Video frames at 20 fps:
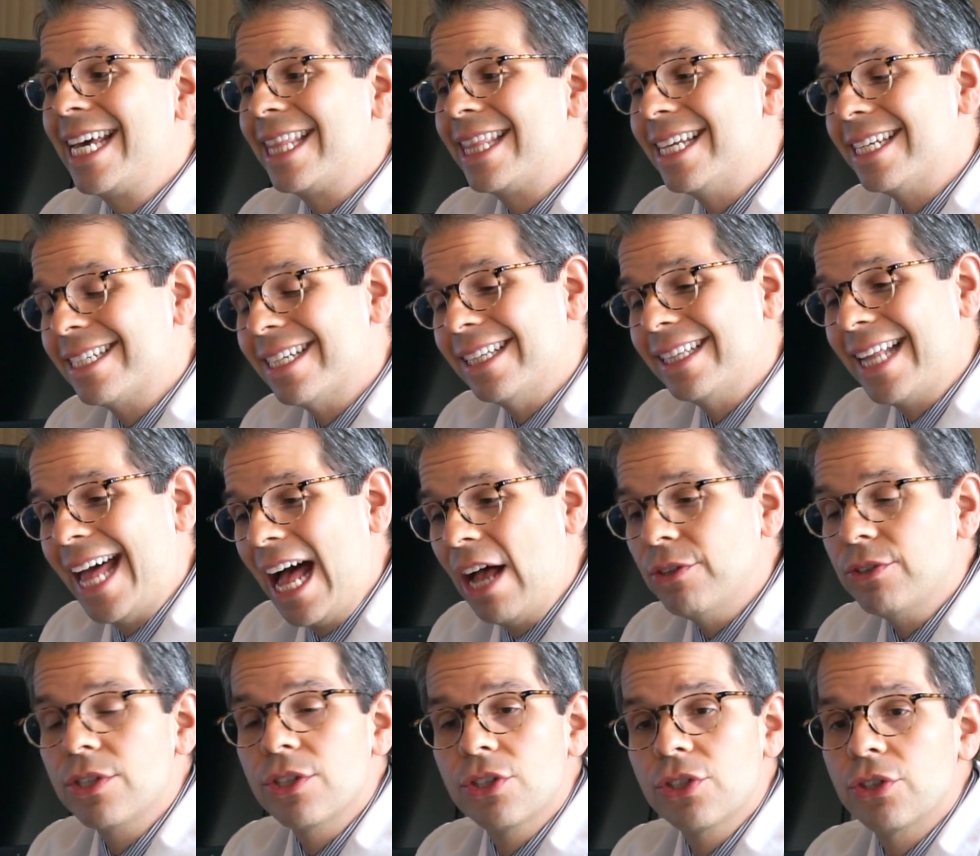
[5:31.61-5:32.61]
This
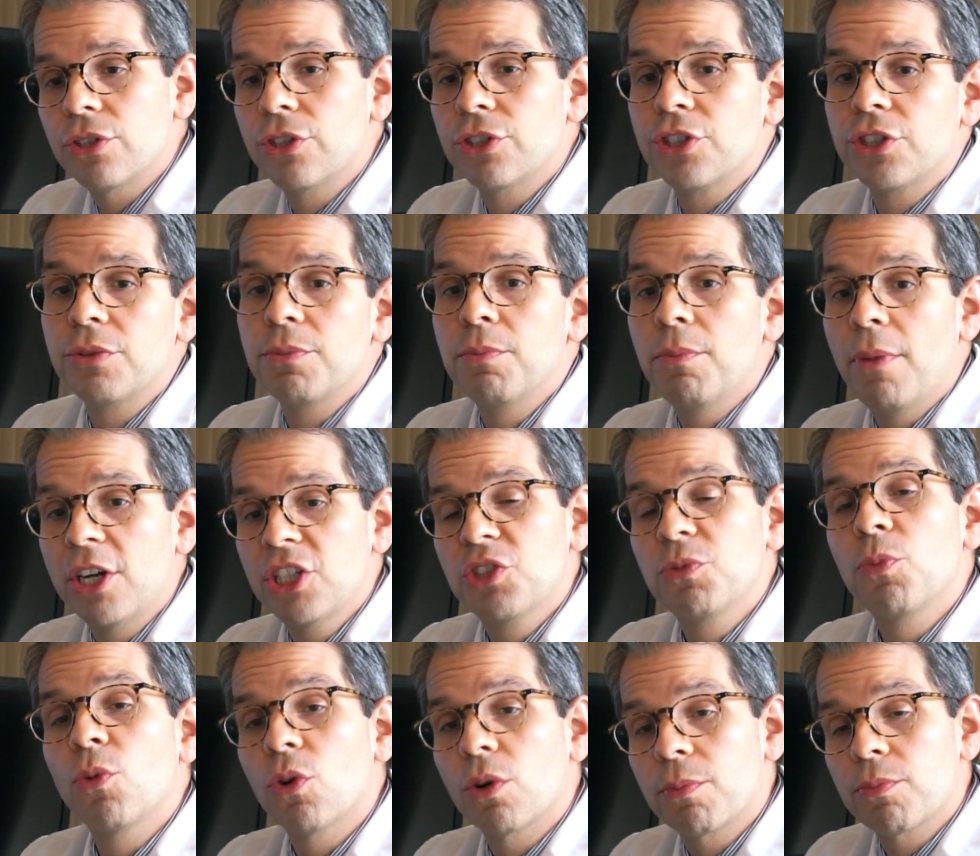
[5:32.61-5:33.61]
allows the surgeon
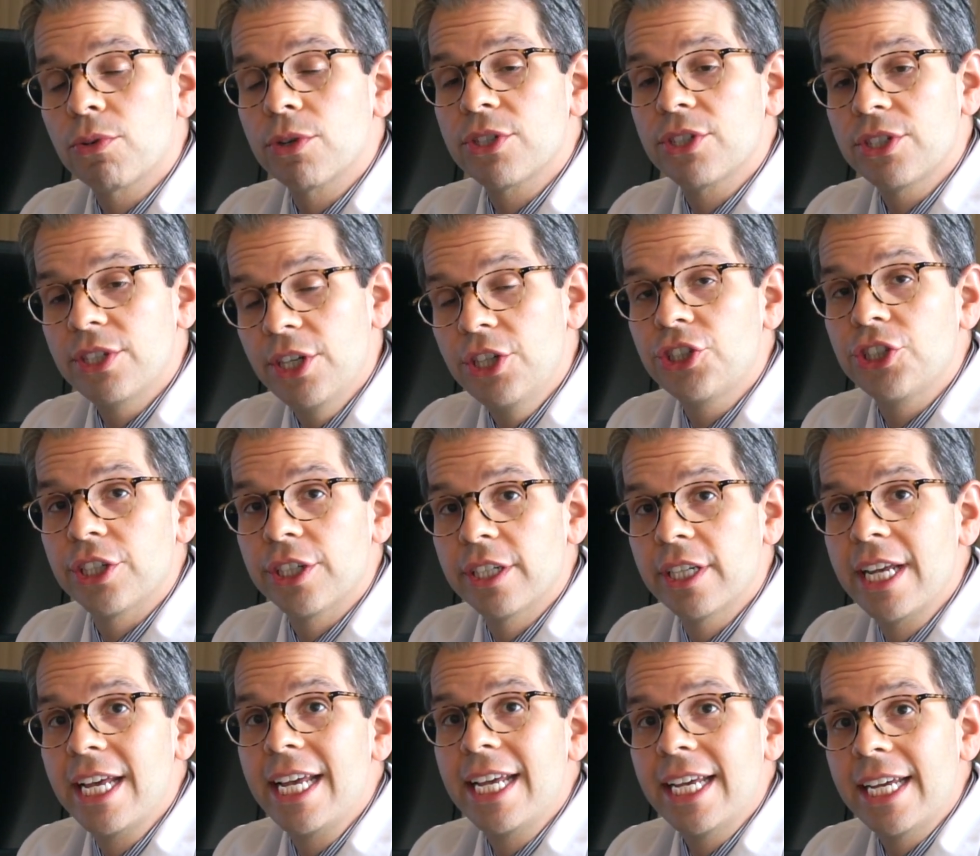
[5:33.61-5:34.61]
much more precision
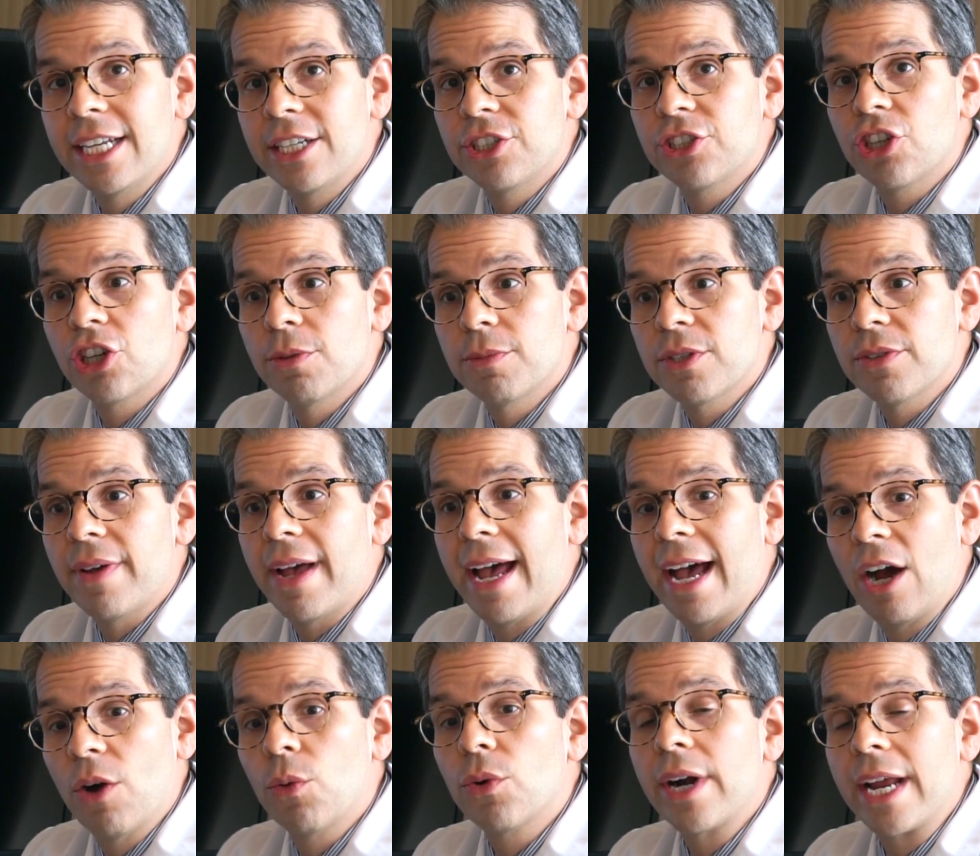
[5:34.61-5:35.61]
in terms of
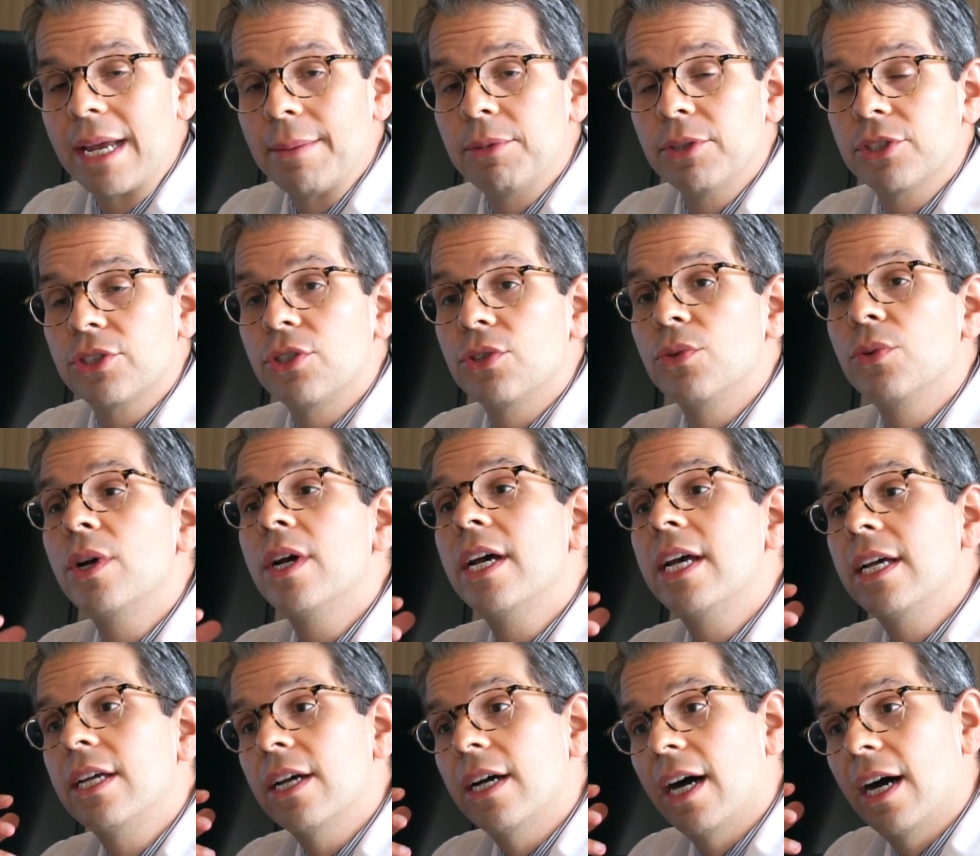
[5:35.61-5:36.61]
how we're able to
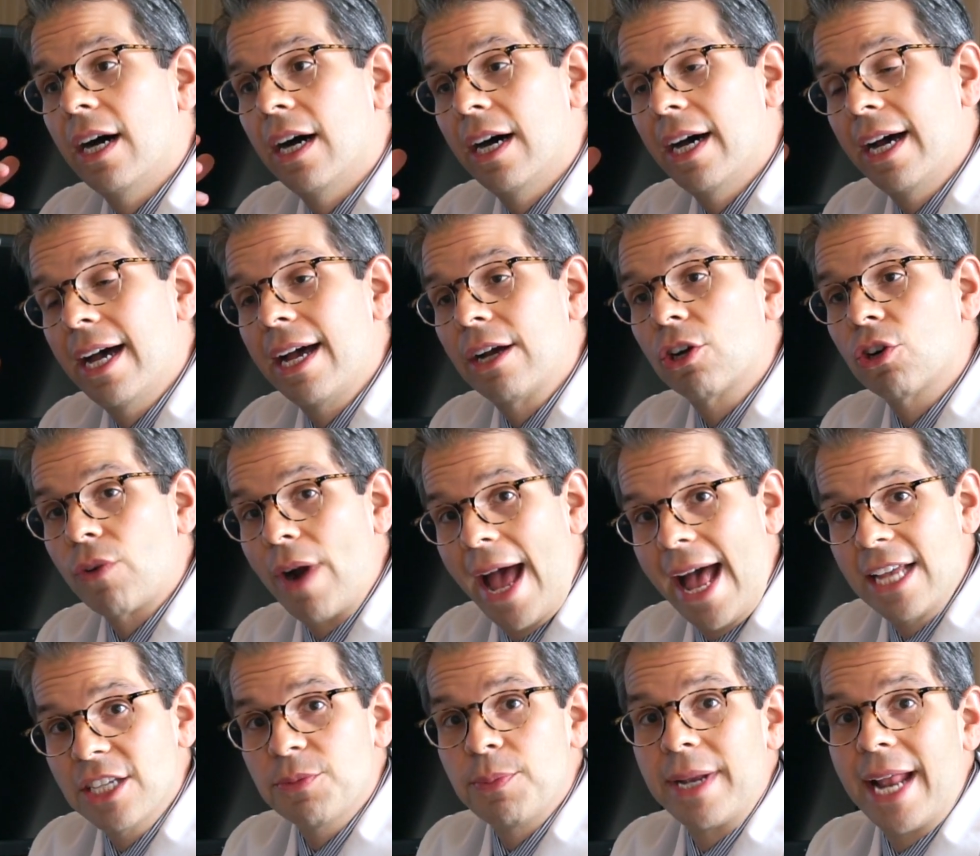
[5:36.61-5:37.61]

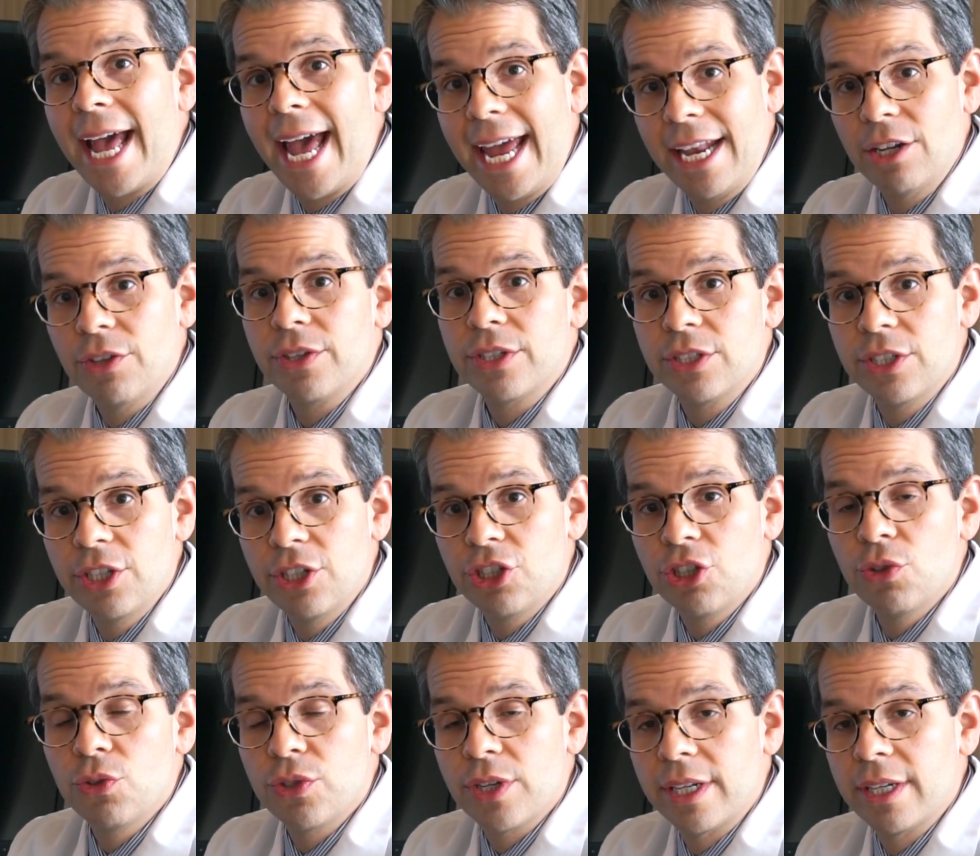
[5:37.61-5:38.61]
grasp and handle the
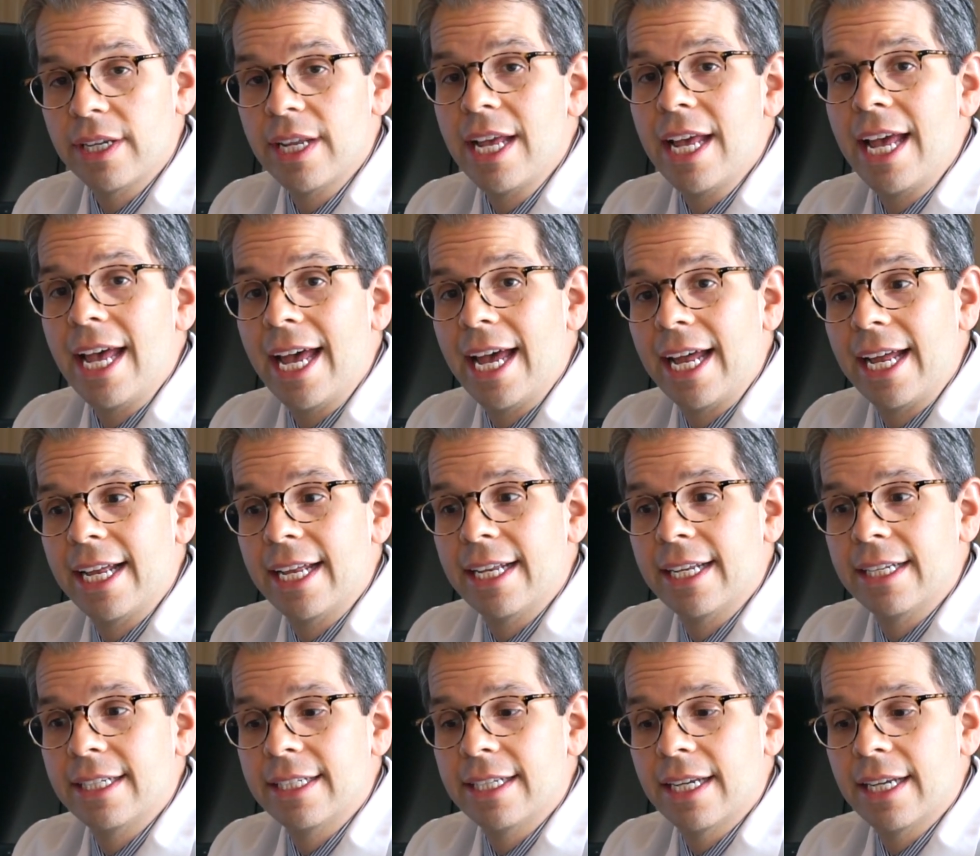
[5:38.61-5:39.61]
tissues
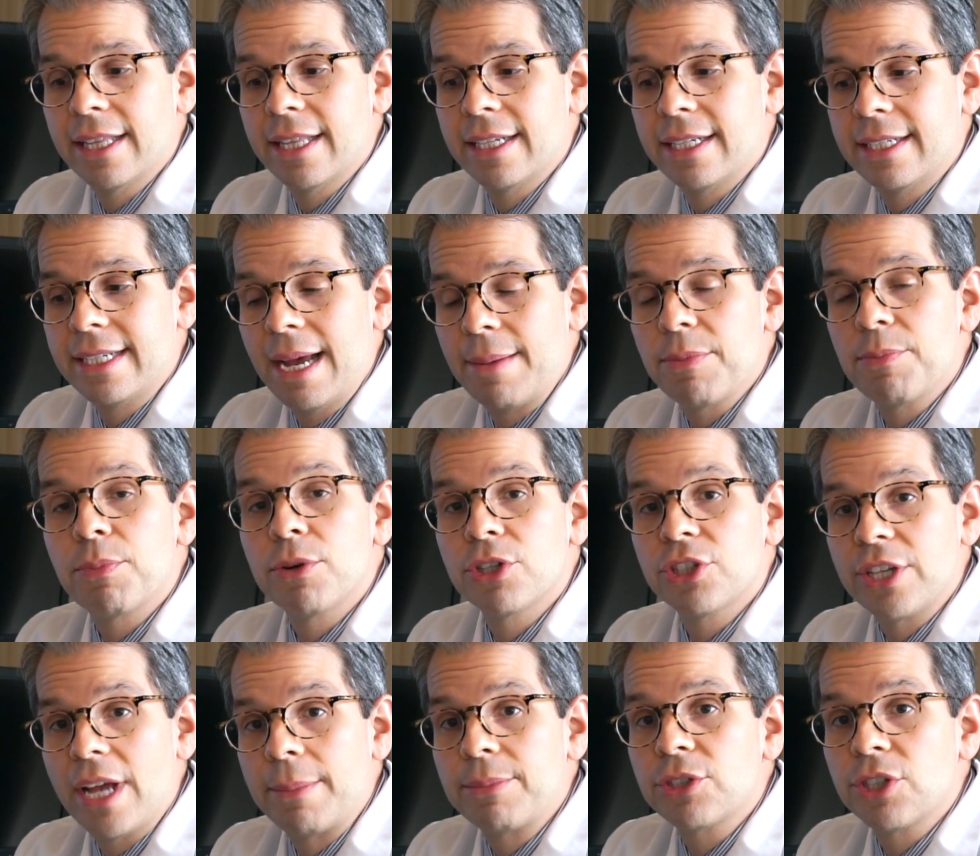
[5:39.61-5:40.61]
and the depth
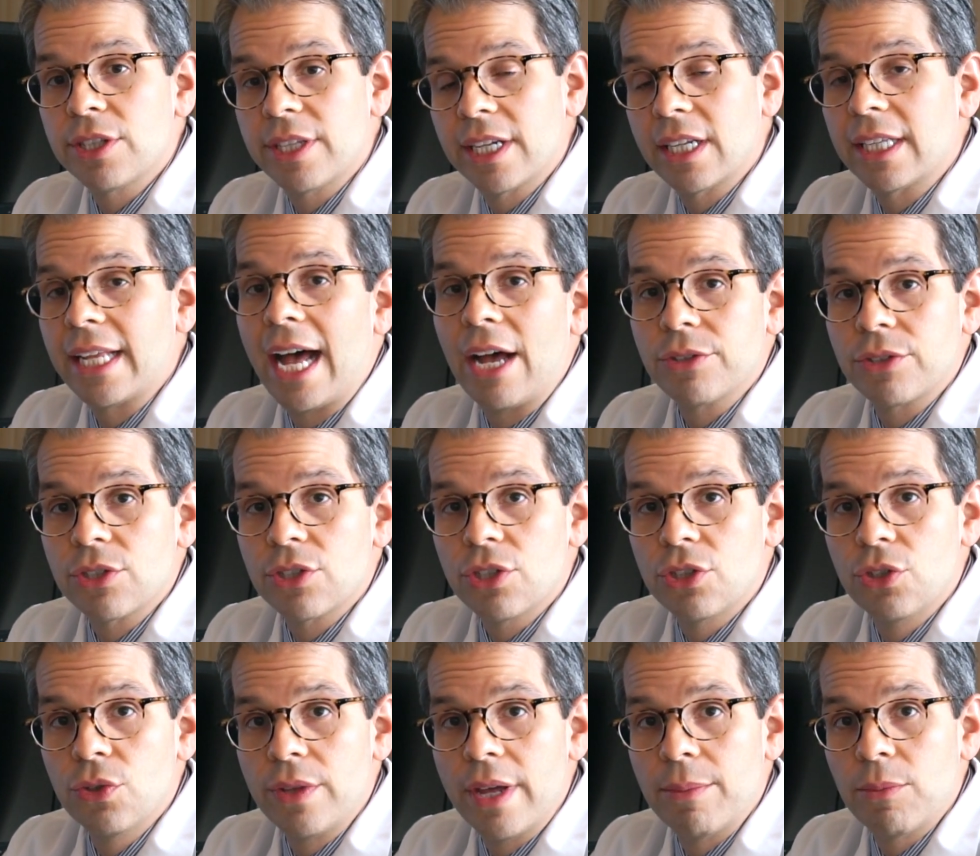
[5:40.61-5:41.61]
perception that allows us
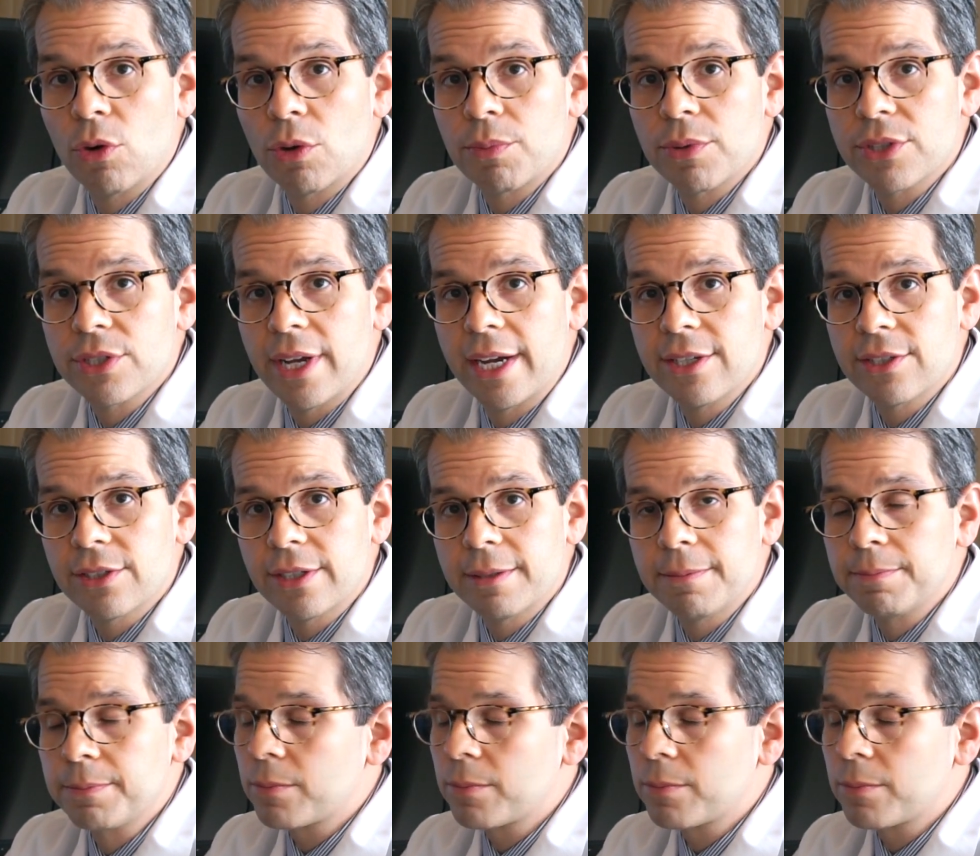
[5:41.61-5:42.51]
to do that more precisely.